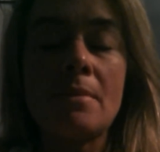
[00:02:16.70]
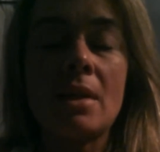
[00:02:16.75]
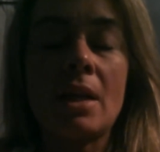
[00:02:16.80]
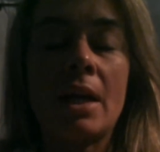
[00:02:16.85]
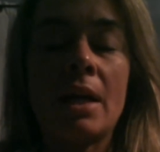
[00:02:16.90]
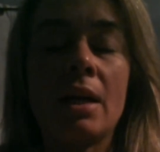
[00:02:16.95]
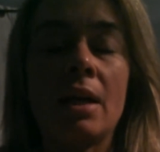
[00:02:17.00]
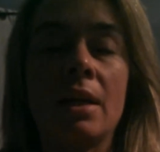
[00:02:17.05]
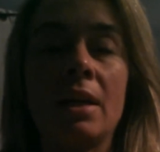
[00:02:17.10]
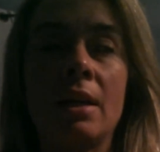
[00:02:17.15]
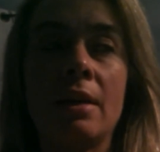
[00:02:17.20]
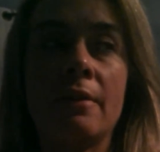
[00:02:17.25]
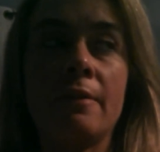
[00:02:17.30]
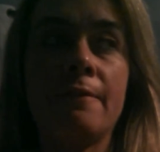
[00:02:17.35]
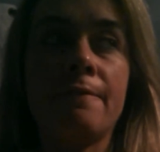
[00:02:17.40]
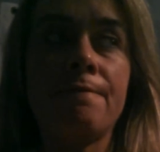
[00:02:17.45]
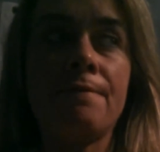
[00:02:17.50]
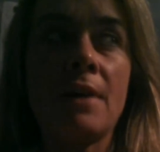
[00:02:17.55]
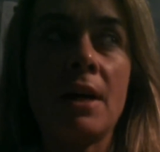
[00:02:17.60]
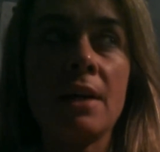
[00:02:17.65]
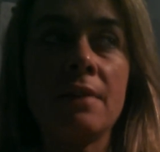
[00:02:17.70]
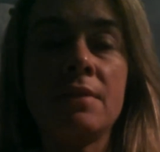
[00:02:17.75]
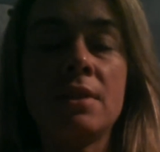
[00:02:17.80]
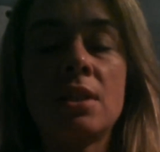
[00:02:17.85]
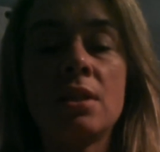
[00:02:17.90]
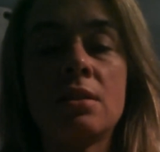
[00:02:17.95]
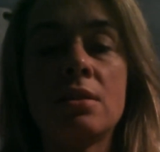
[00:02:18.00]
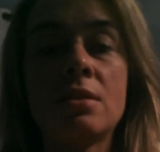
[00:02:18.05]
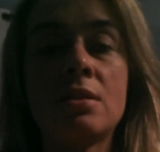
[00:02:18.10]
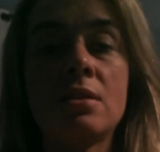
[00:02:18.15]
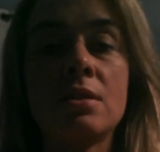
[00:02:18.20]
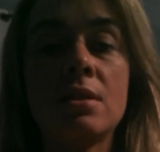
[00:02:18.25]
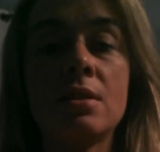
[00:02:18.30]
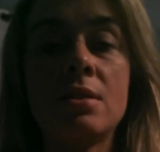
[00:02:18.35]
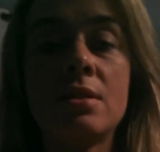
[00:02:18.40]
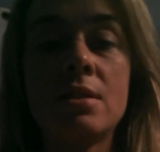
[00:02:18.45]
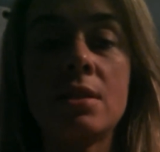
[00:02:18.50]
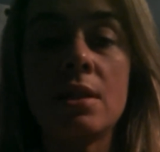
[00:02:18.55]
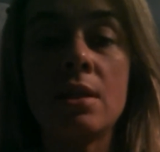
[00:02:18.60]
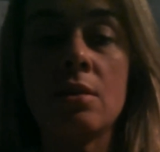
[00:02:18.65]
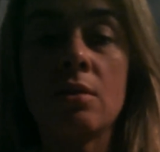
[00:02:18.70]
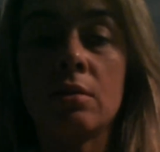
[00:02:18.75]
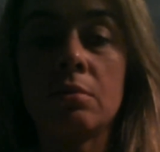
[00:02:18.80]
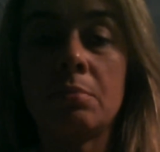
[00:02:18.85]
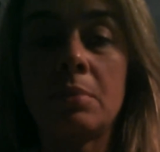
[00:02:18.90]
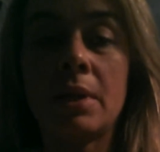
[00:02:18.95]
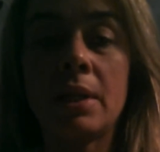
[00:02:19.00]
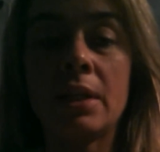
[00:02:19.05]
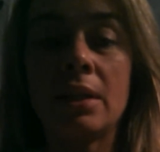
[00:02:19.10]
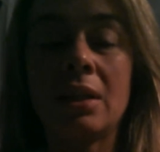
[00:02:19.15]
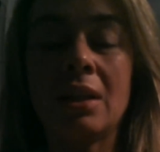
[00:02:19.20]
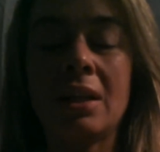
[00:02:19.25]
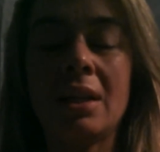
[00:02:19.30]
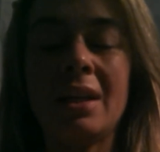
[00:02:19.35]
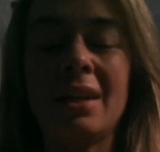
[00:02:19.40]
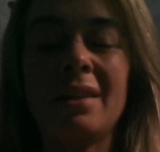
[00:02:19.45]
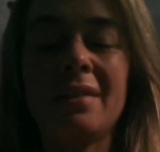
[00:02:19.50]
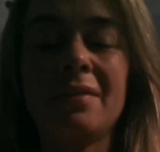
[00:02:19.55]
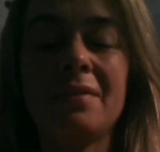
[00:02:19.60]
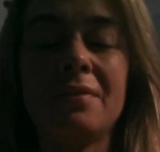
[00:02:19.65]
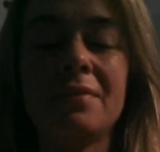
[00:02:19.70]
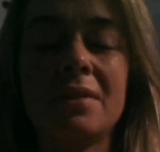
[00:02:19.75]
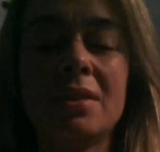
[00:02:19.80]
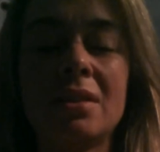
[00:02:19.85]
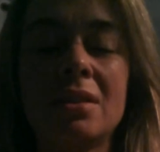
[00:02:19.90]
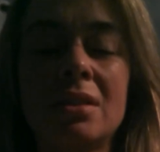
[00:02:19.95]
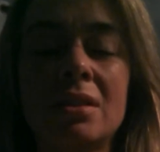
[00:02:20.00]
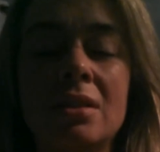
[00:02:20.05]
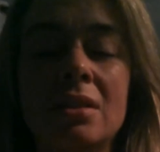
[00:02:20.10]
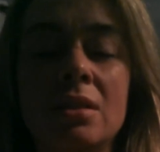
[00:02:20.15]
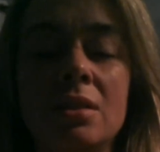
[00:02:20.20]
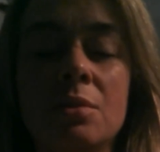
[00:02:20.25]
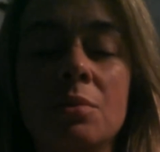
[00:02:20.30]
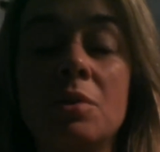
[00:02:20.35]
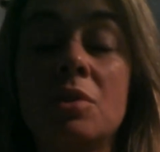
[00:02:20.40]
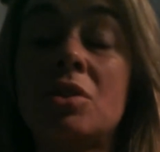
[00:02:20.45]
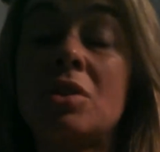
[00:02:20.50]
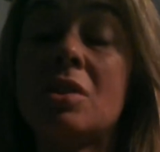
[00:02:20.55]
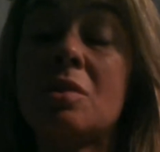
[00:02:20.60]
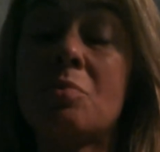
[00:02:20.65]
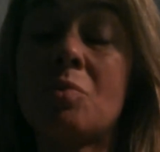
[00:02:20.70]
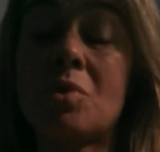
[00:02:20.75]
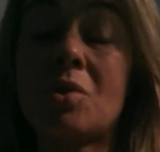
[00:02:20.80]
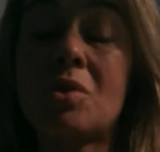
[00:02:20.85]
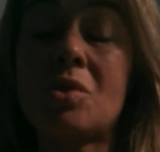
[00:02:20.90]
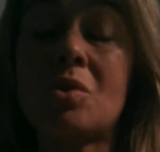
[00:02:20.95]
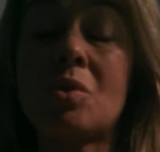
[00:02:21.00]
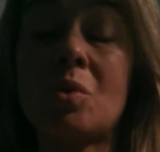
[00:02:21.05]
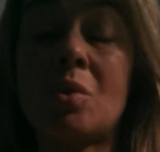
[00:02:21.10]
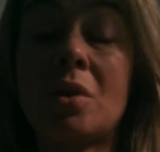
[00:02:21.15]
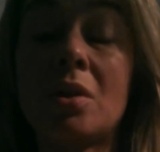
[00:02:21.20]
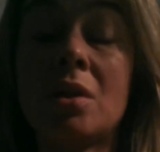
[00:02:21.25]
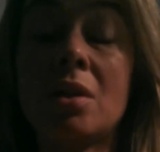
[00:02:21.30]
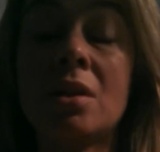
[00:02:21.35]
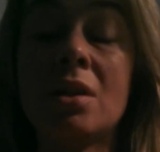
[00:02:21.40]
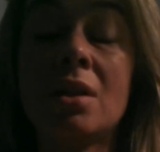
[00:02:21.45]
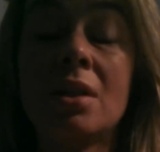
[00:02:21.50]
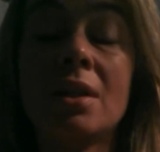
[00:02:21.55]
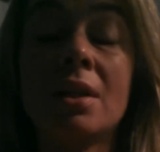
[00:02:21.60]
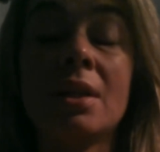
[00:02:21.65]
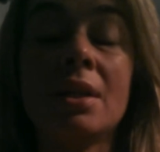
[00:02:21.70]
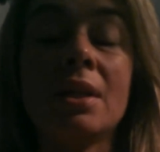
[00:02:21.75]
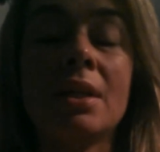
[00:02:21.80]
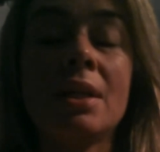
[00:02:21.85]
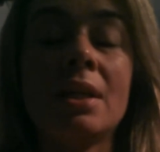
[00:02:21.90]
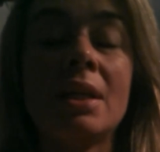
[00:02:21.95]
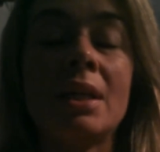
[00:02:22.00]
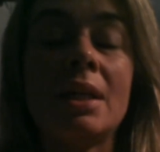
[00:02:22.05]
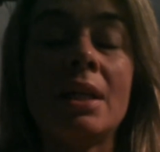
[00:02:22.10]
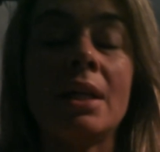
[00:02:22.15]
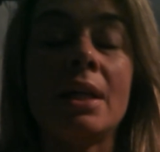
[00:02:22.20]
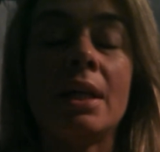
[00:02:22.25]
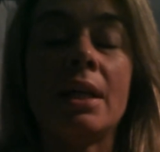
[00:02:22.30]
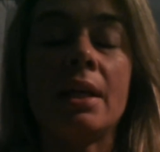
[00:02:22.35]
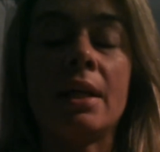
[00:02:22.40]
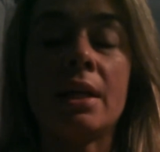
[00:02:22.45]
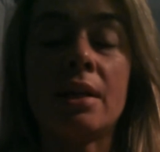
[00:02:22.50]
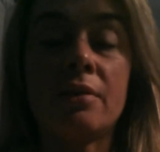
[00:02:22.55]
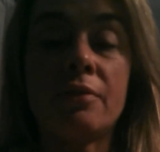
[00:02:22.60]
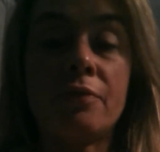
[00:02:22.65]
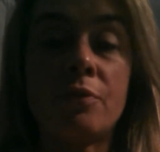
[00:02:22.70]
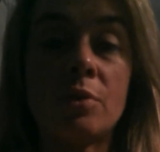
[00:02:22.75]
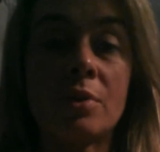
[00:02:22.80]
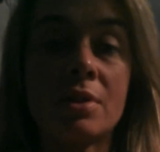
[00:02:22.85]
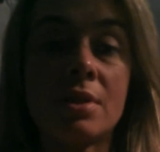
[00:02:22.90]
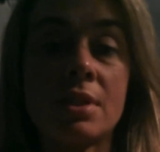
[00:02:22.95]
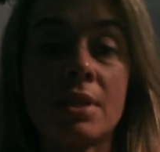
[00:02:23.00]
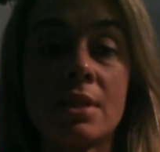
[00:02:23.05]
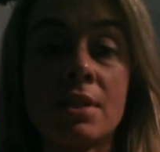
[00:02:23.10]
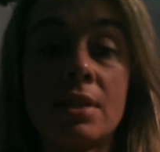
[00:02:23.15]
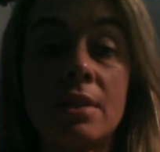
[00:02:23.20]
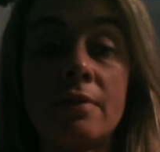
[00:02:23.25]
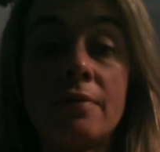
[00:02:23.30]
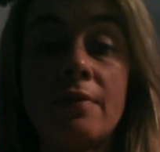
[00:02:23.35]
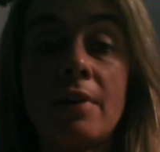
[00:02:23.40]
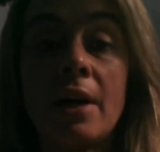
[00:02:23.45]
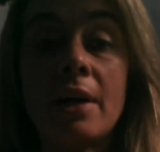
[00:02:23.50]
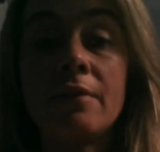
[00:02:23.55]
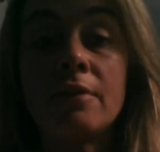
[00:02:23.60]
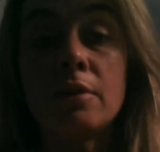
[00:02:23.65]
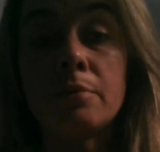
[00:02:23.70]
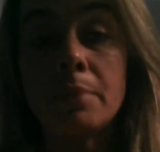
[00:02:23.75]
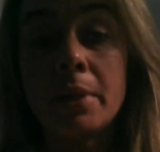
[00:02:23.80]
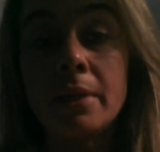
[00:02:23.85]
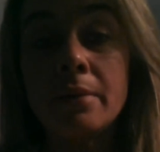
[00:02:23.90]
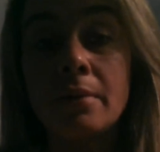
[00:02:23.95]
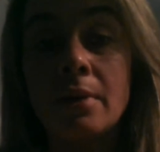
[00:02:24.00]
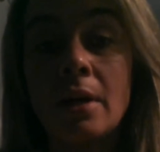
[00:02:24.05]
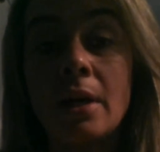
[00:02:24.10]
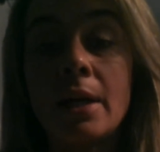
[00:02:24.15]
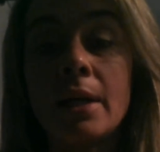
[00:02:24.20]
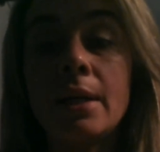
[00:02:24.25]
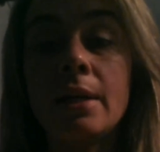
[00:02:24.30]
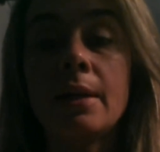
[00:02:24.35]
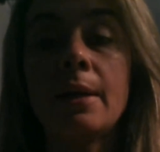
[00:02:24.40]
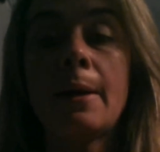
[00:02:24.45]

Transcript: got a 510 cc on my left, which is more sore, and I got a 465 on my right.